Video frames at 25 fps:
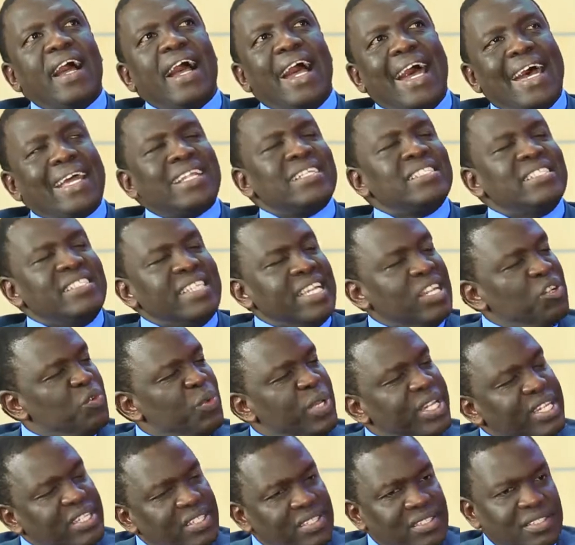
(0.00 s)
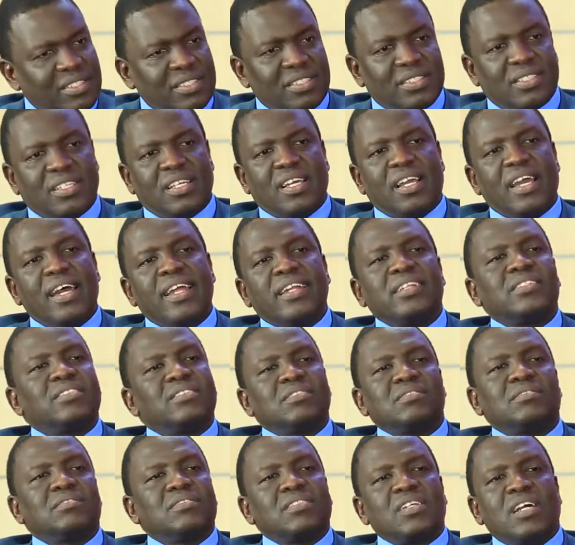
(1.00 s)
are genuine.
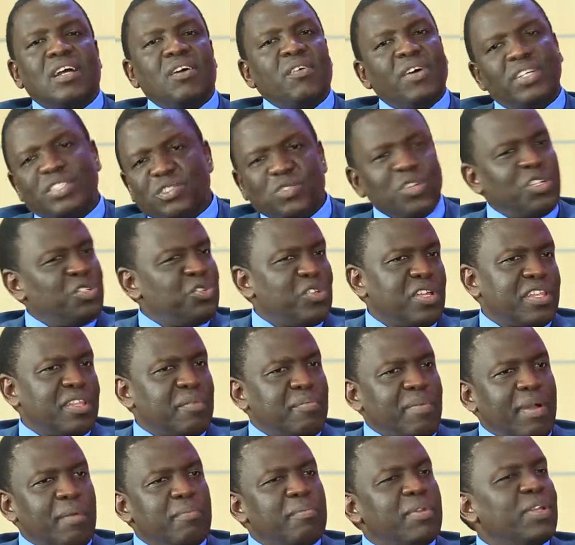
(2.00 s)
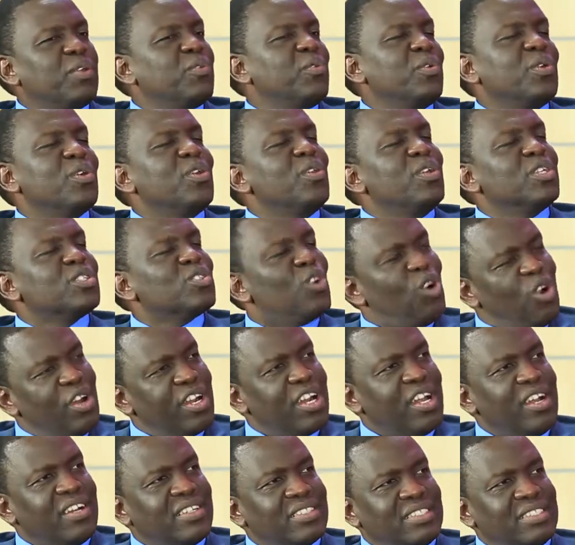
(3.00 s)
And I want to assure the public we always honor